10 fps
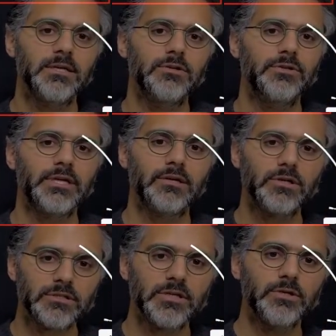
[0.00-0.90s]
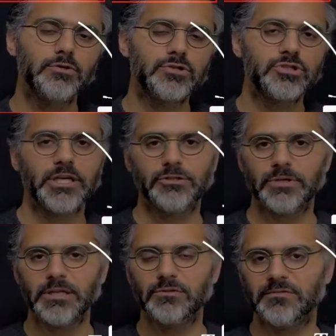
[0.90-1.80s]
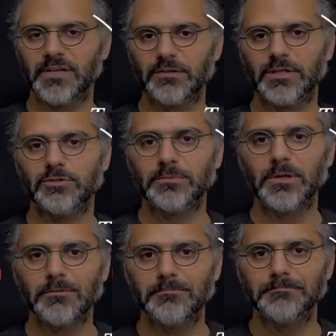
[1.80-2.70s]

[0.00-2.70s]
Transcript: You cannot use JTrain to evaluate your model.